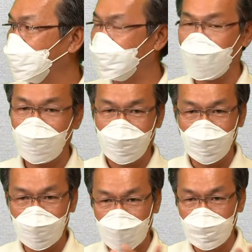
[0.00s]
they have
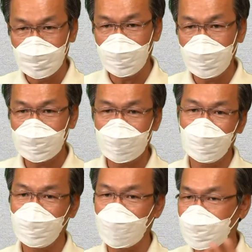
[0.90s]
bright dreams, they
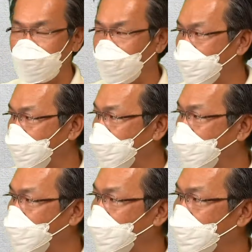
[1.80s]
have fantastic
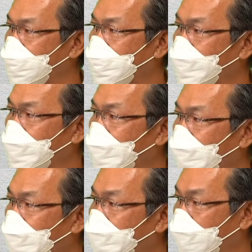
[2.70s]
ideas
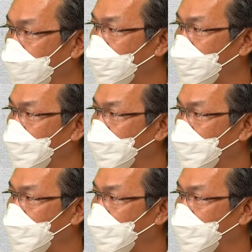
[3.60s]
right?